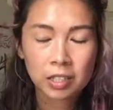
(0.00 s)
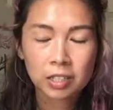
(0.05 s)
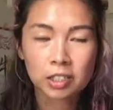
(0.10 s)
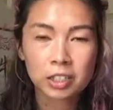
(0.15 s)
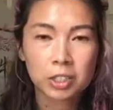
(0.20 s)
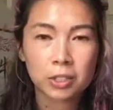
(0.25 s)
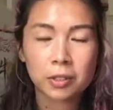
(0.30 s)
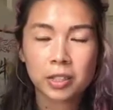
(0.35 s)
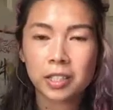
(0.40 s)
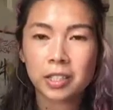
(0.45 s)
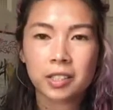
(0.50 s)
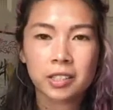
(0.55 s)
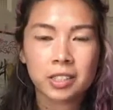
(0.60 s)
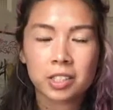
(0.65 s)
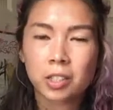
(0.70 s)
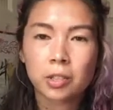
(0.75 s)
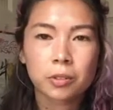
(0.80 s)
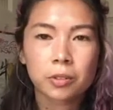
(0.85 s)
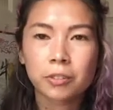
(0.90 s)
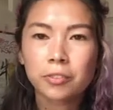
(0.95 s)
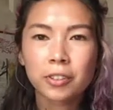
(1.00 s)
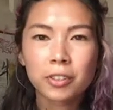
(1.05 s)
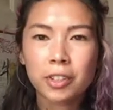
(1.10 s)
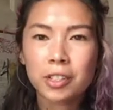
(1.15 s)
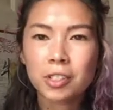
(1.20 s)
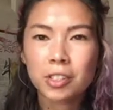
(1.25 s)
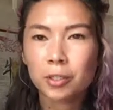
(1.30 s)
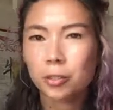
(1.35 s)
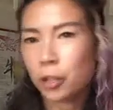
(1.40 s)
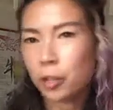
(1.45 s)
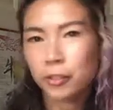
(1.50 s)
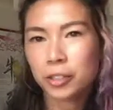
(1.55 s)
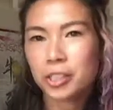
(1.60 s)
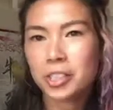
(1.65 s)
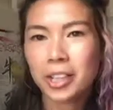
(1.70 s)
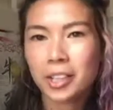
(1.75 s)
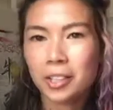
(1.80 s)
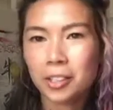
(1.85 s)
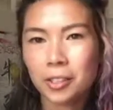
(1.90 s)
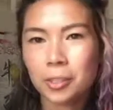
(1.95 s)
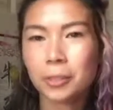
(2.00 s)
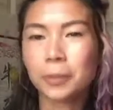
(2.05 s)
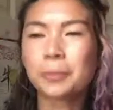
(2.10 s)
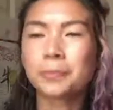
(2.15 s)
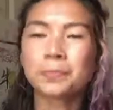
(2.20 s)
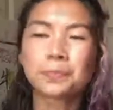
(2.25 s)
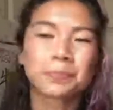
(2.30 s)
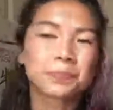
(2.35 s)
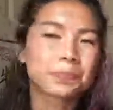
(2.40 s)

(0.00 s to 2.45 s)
so the feelings don't overtake you.